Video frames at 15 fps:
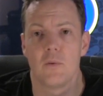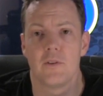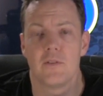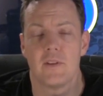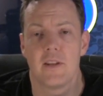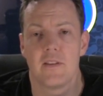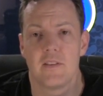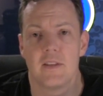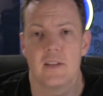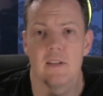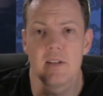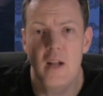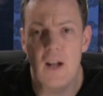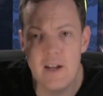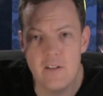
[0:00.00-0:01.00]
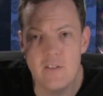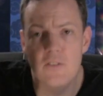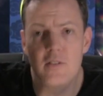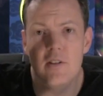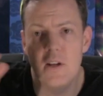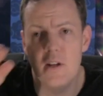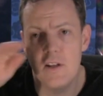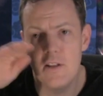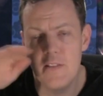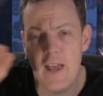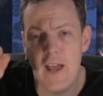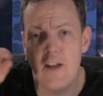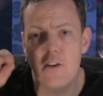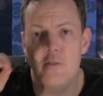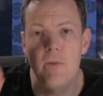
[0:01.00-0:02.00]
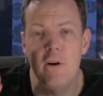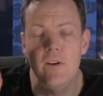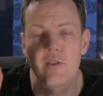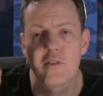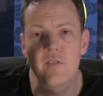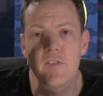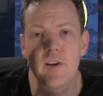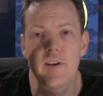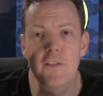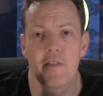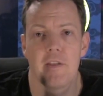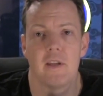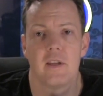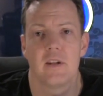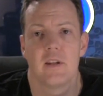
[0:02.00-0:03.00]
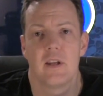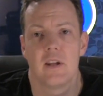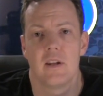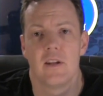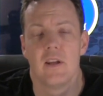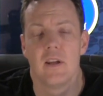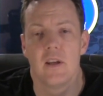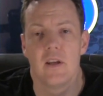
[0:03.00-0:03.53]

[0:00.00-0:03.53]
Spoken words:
was that the lines, the hash marks are very thin, and